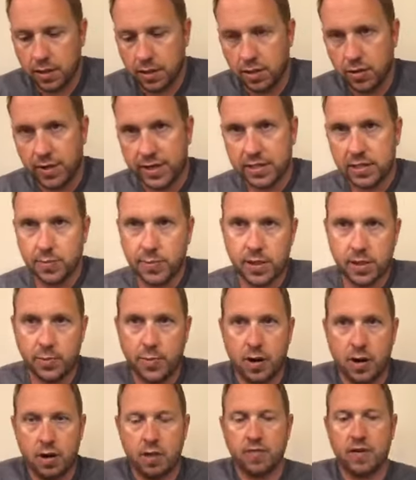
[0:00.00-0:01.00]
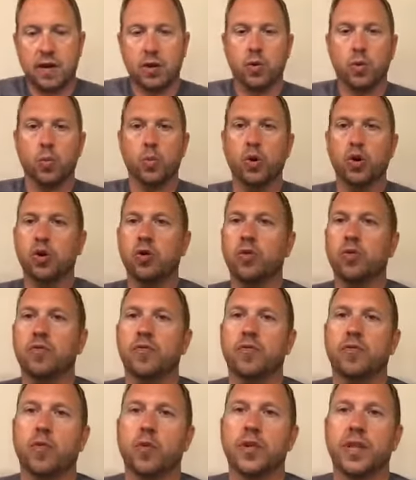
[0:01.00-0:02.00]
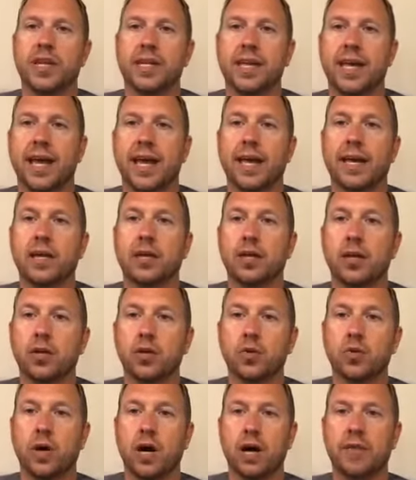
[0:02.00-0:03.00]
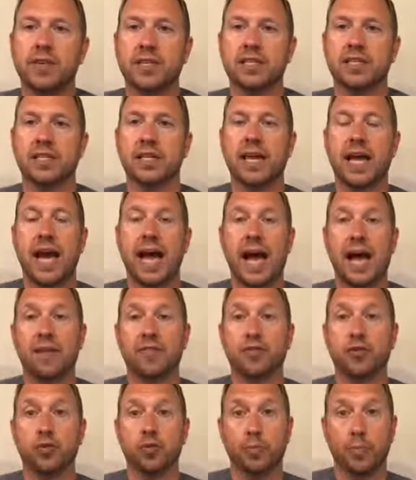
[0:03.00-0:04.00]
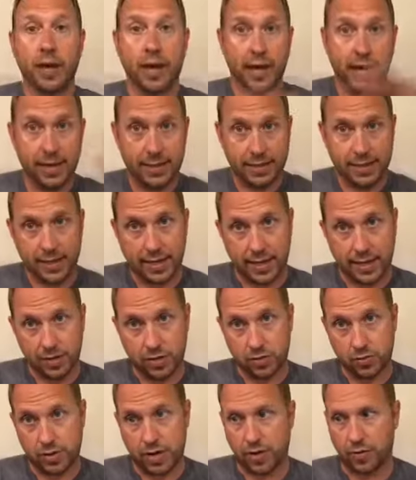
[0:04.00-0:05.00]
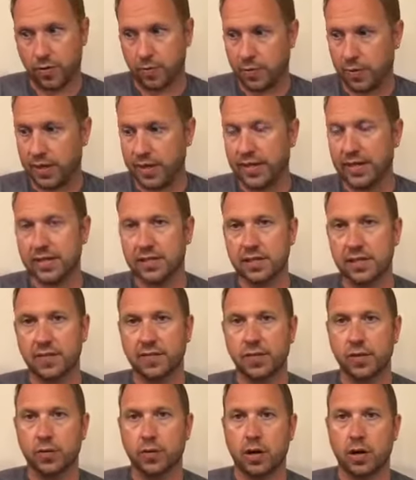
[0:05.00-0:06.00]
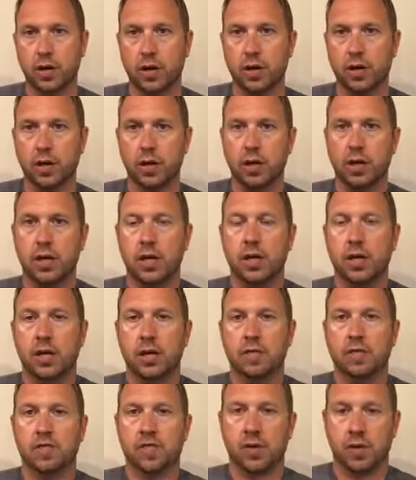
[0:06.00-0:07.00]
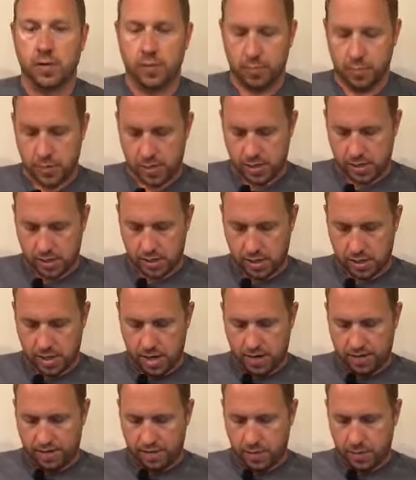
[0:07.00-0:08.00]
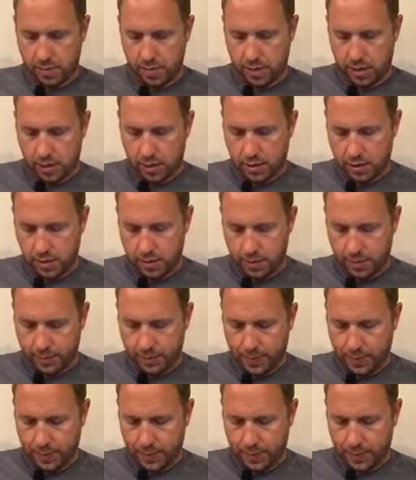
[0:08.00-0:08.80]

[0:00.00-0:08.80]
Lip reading: You get to be a part of our world for the day. You obviously have to pay to get to our place if you are not from here.